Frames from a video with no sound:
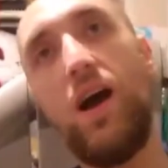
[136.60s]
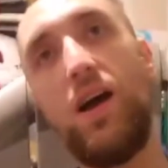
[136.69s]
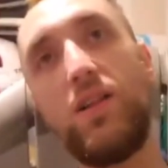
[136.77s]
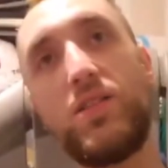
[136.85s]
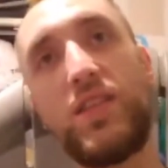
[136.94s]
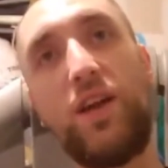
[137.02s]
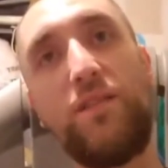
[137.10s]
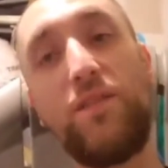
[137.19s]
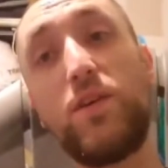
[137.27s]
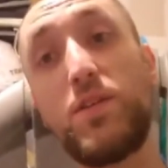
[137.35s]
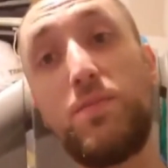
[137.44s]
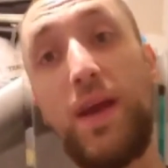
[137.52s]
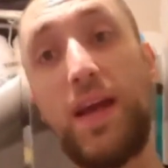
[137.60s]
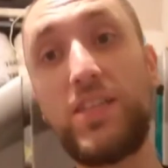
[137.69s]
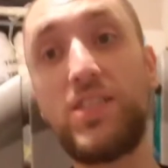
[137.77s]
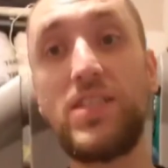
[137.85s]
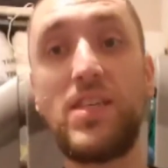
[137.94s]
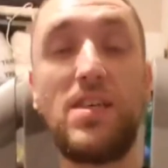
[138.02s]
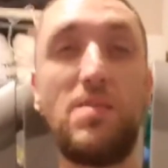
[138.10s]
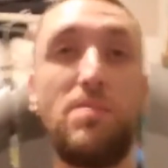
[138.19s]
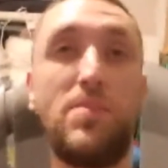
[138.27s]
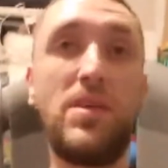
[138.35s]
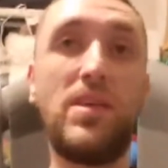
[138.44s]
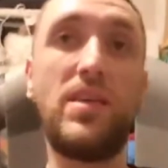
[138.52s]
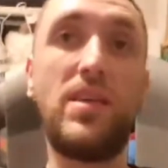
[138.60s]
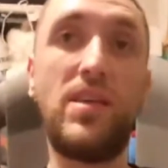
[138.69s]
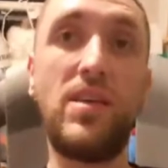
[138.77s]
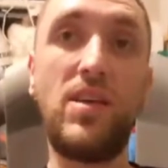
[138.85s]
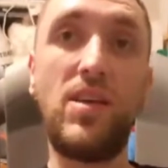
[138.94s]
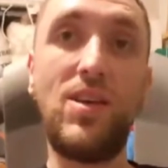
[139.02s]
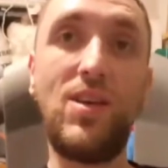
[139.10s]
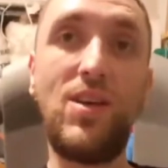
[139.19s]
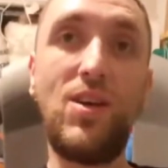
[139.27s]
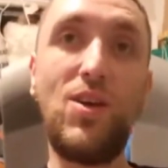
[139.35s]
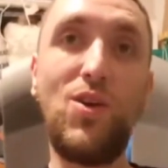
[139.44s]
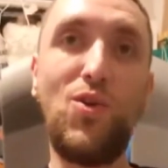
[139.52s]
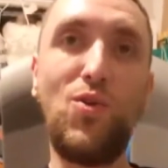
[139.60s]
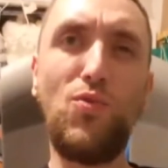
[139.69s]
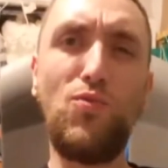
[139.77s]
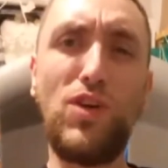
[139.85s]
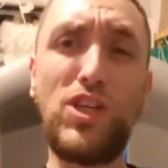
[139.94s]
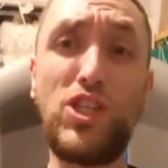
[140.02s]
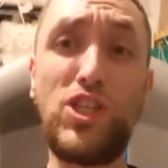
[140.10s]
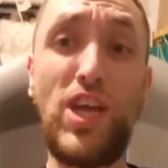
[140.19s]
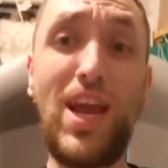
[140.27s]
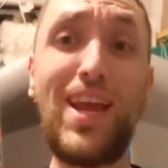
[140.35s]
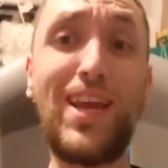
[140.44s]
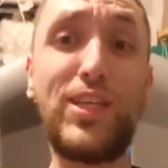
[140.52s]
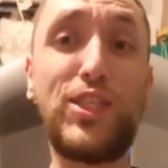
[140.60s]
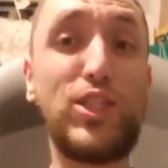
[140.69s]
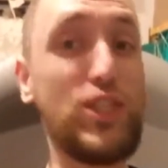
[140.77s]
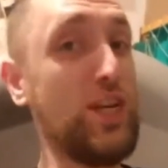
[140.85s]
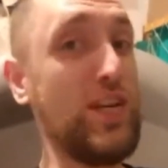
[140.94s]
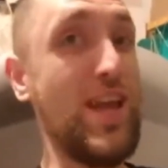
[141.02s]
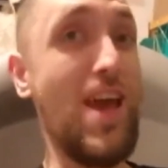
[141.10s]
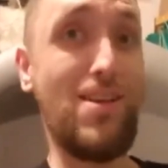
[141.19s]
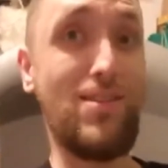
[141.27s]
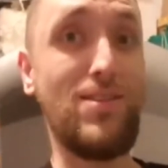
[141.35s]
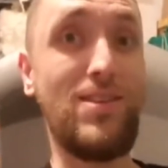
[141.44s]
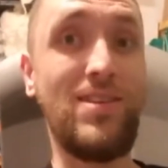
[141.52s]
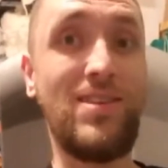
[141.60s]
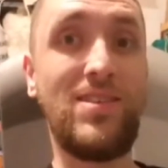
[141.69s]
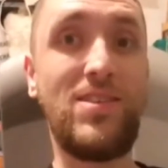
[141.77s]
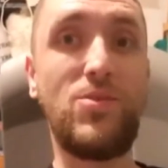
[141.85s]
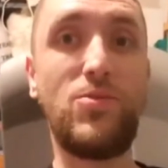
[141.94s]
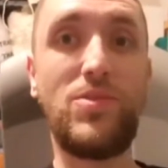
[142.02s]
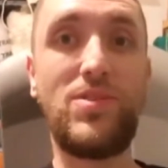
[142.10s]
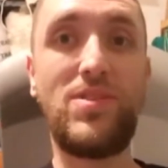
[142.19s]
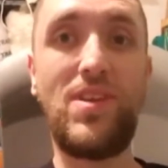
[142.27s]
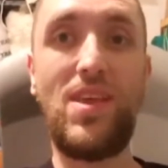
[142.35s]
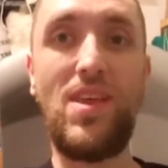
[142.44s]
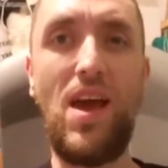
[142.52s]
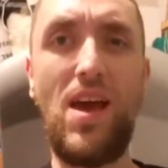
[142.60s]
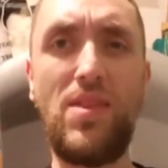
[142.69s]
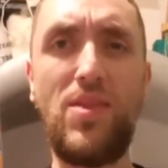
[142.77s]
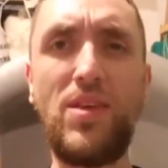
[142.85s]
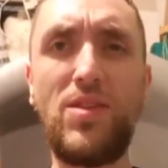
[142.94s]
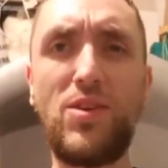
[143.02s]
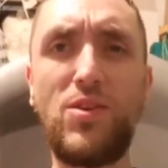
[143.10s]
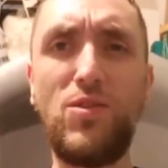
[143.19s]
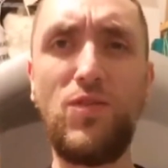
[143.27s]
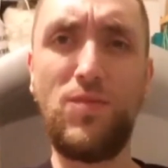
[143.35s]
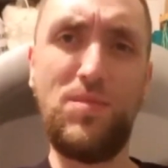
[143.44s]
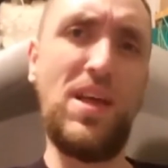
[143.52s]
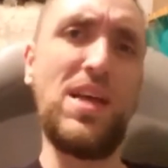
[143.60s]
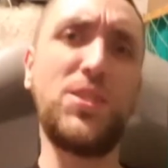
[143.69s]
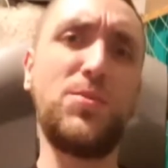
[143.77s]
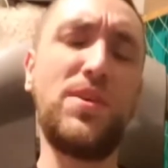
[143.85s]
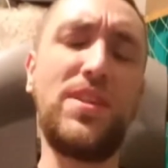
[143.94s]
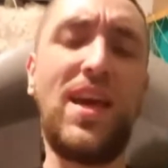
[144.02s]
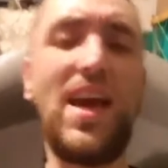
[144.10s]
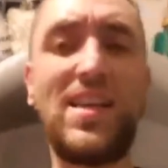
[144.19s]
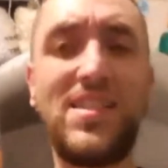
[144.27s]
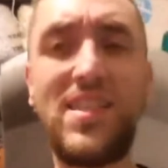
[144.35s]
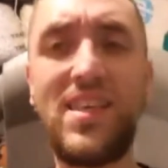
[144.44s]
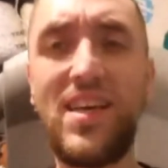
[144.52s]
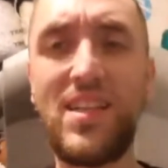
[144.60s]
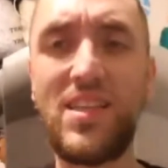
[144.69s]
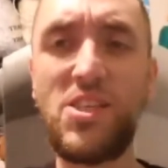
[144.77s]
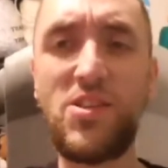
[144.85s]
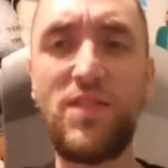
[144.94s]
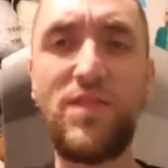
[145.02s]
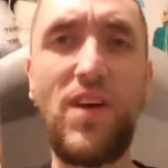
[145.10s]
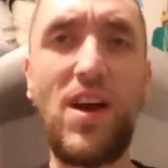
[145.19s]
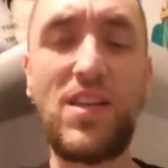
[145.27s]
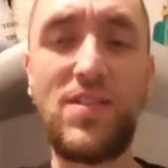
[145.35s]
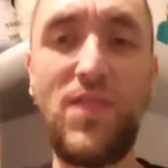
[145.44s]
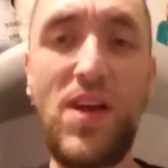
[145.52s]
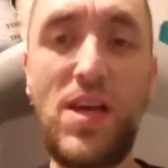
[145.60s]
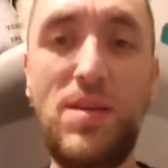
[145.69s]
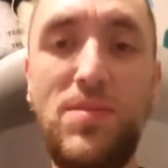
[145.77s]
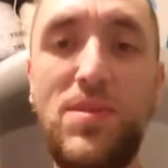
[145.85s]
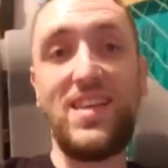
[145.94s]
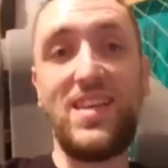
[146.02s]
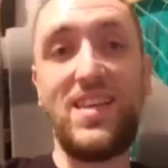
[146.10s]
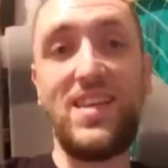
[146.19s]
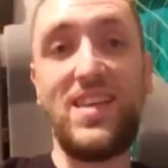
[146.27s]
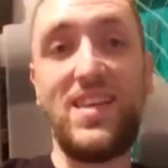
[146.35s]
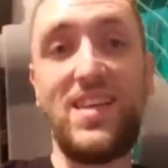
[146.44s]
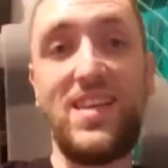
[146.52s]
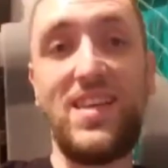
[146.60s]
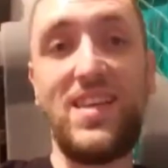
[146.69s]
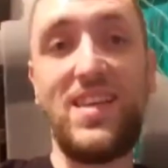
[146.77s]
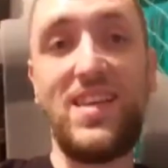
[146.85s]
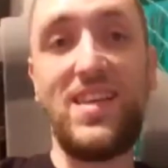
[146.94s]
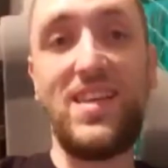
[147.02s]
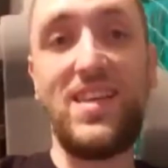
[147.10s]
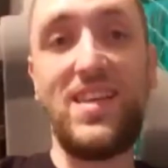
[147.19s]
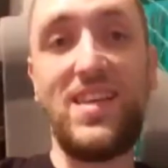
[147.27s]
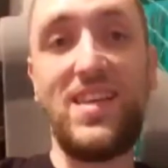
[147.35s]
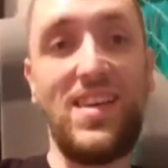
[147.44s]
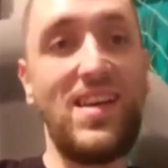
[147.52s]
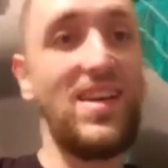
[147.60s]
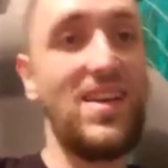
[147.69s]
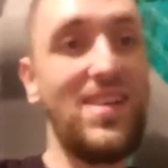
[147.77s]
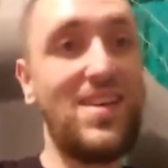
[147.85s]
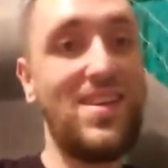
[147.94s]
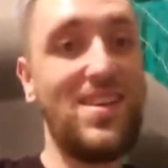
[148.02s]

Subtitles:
Looks like our first match is going to be Rache Chanel, who's, I think, the girl from last week that has the Alicia Fox vibes. And yeah, she has a